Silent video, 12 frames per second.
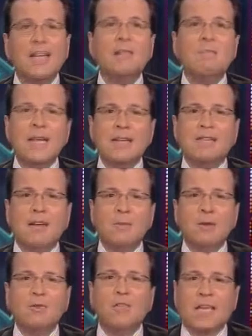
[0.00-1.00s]
In the
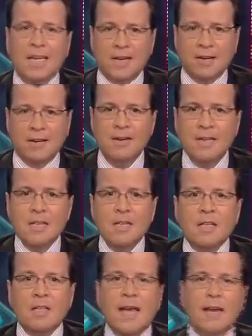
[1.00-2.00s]
meantime, here's the kicker.
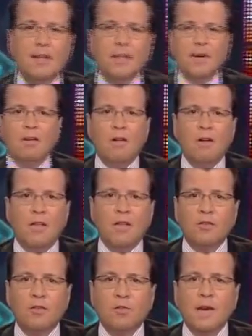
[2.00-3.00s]
That healthcare law
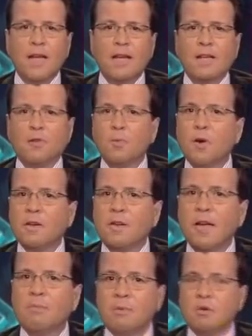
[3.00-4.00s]
that's creating this
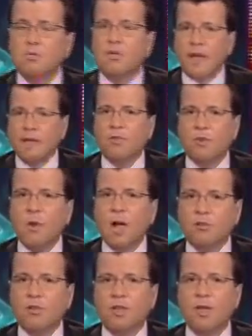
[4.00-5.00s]
part-time boom, thanks to
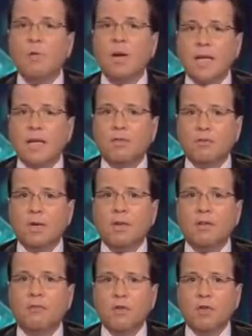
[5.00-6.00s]
Washington, well, it
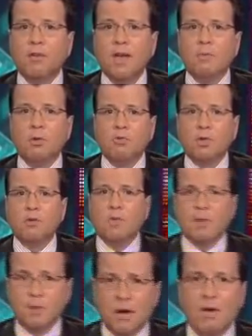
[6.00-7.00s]
triggered a full-time retreat
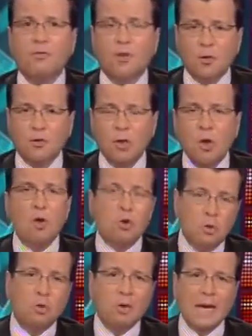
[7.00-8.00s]
from the very folks
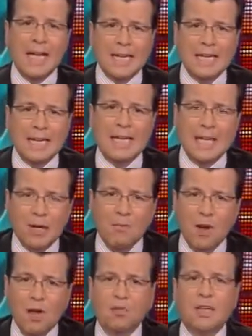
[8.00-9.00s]
who created it in
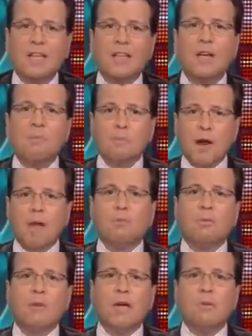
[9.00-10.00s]
Washington. Their
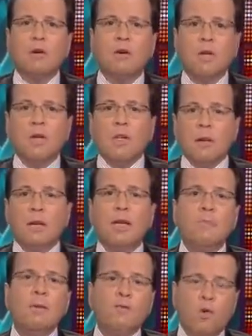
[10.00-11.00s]
problem, they were
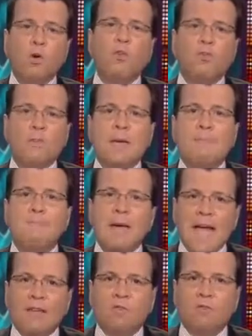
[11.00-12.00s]
going to be forced to pay
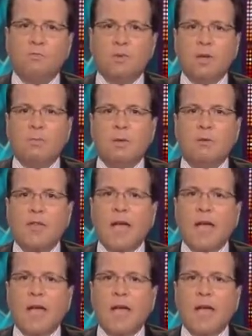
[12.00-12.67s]
massive premiums.